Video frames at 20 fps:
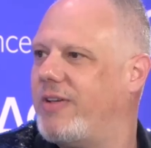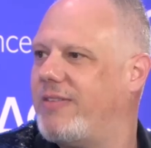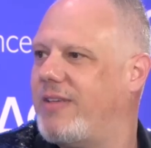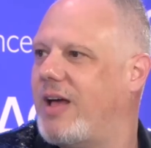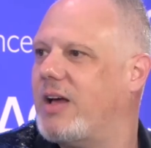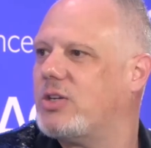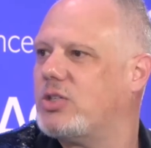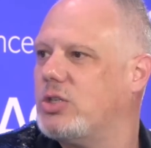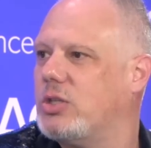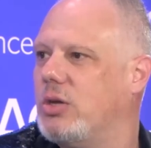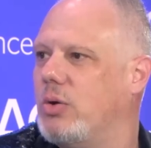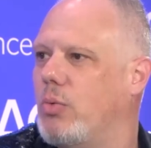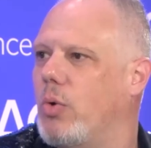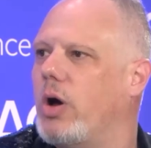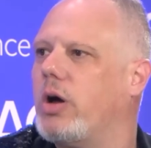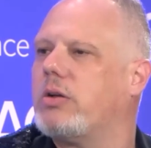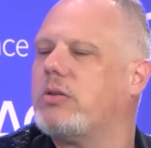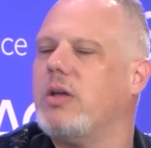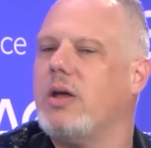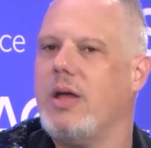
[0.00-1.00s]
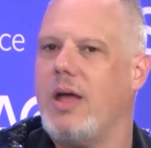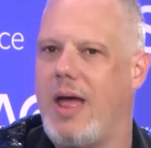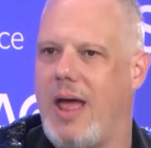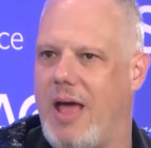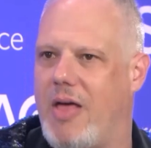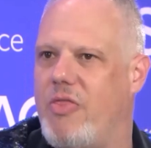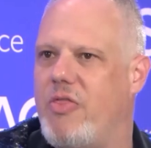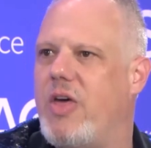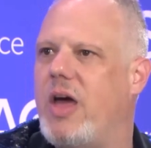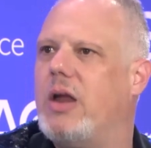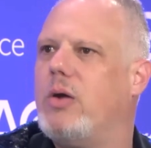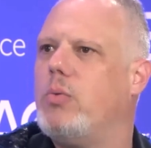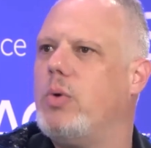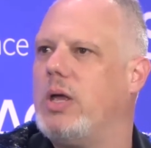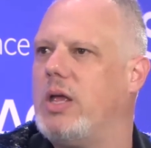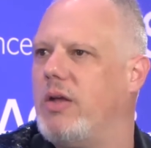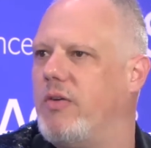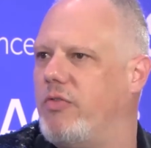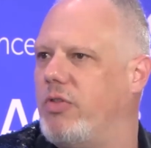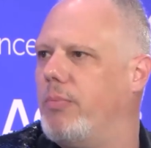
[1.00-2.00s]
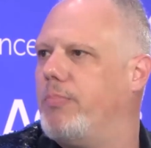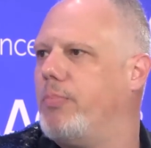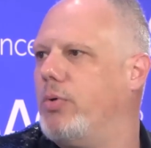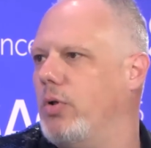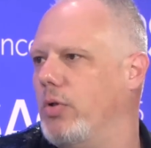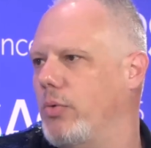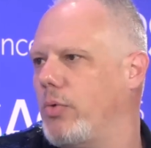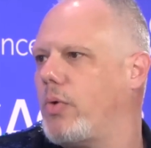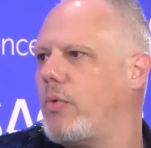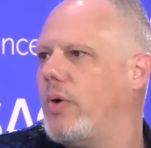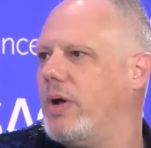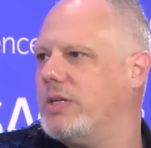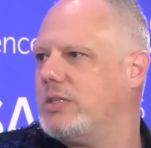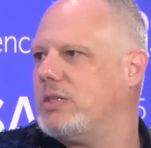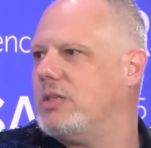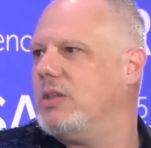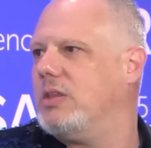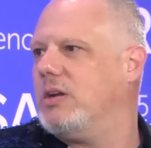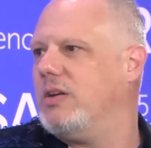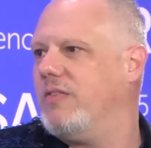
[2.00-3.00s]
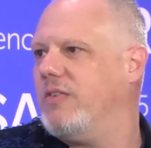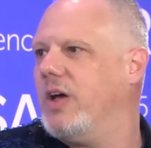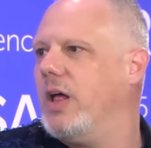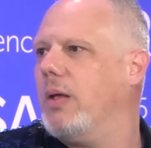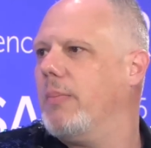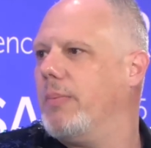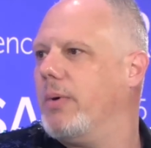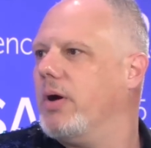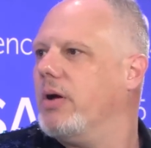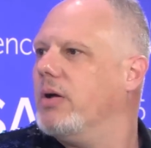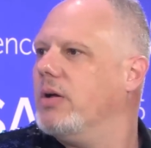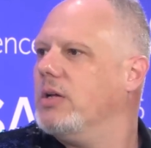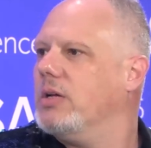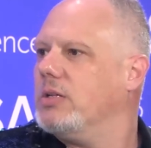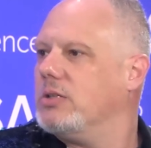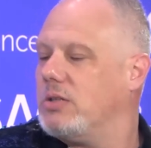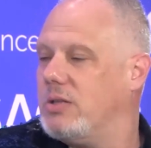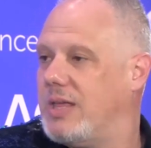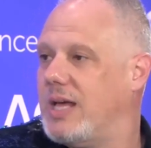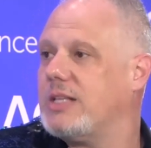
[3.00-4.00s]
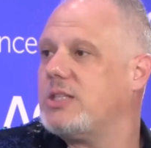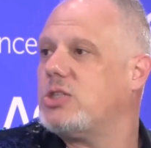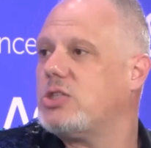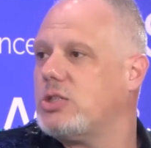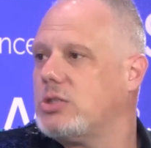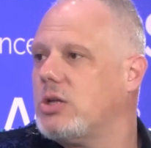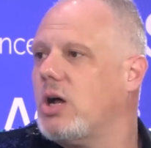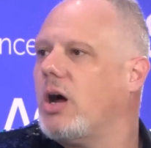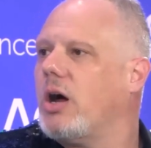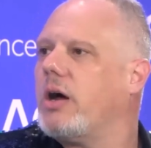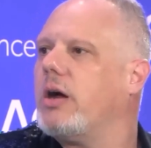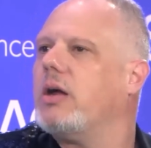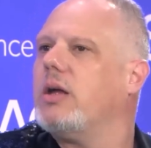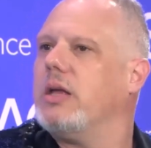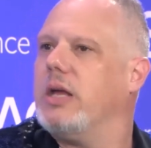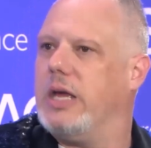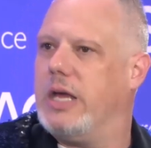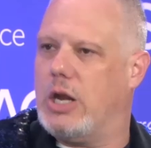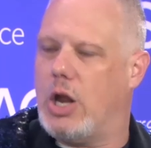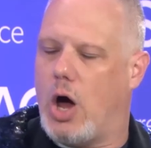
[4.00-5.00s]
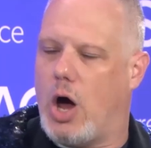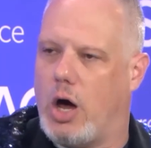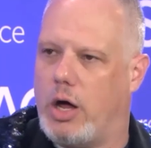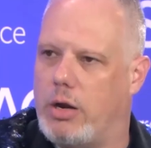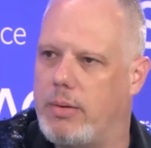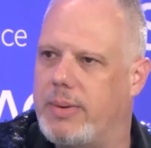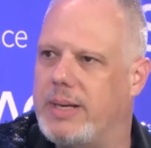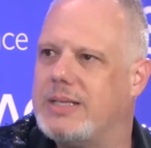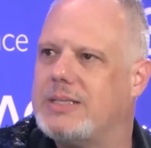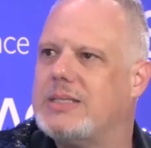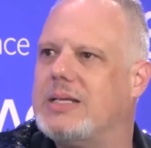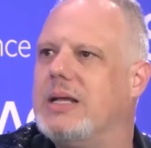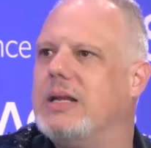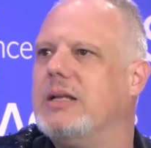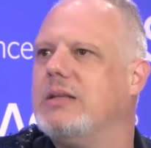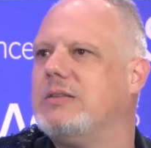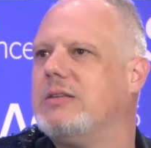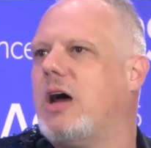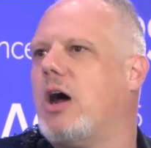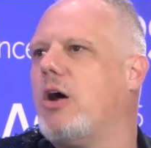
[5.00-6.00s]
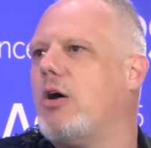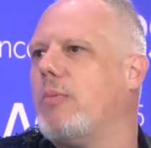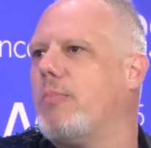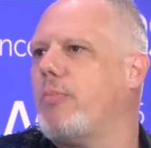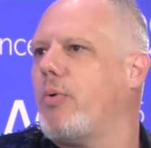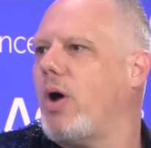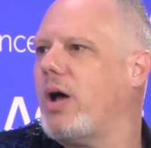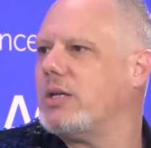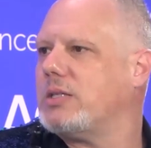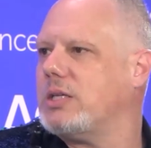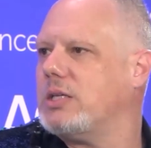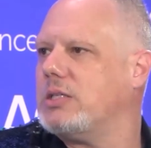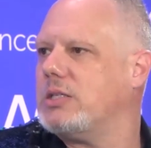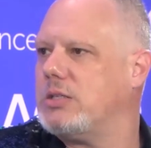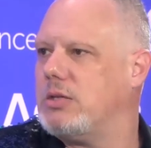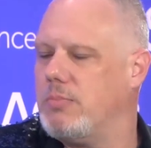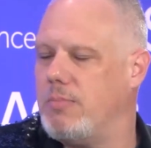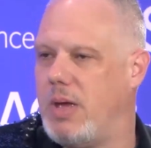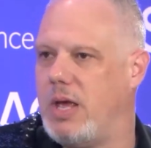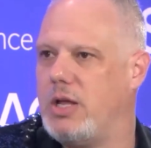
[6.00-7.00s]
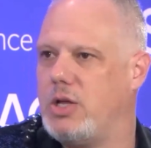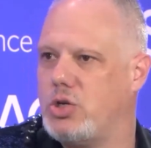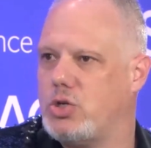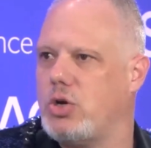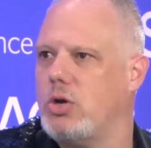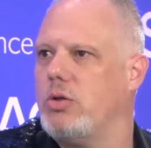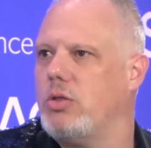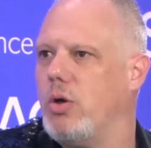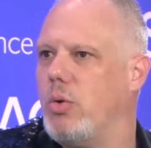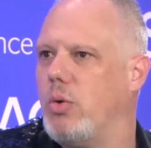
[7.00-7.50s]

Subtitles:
actually worked, and then we give the pull request to the developer. So that's STAR. It automates that entire process to make sure that